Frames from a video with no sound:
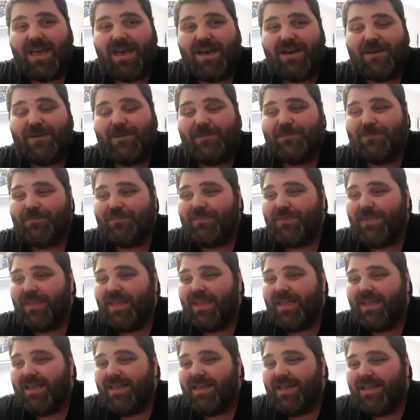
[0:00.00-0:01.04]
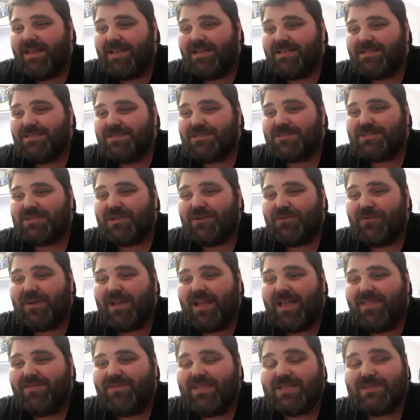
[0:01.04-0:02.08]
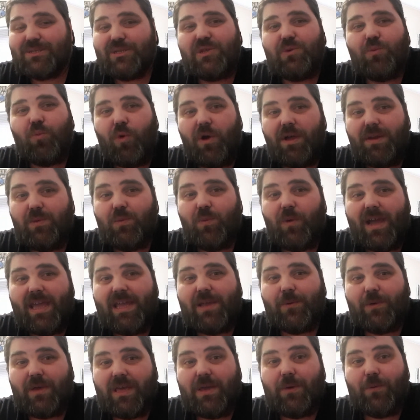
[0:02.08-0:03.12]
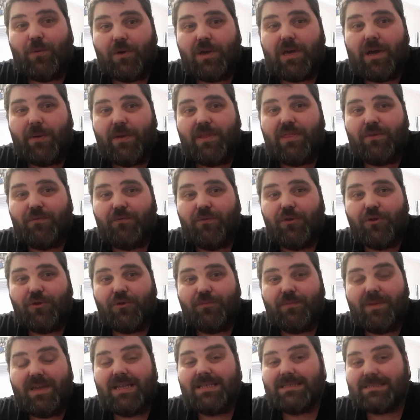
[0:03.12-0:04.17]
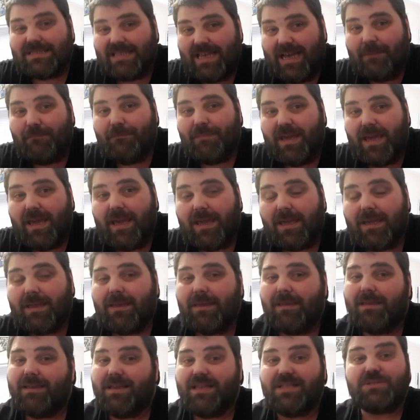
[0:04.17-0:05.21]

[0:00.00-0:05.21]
So there's only one way it will go in the room. It's that big.